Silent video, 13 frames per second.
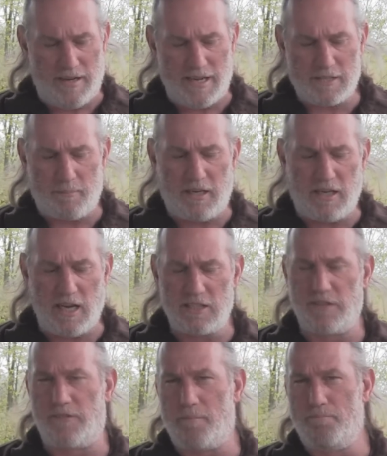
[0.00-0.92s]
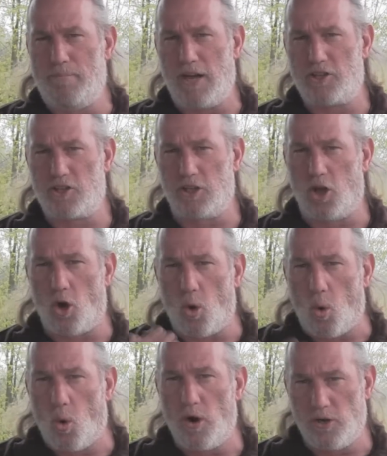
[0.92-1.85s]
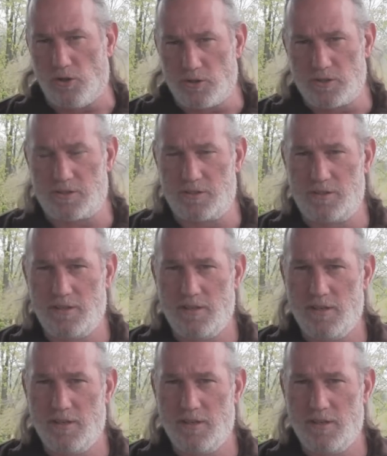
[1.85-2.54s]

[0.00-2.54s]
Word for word: And that's because of the volatile oils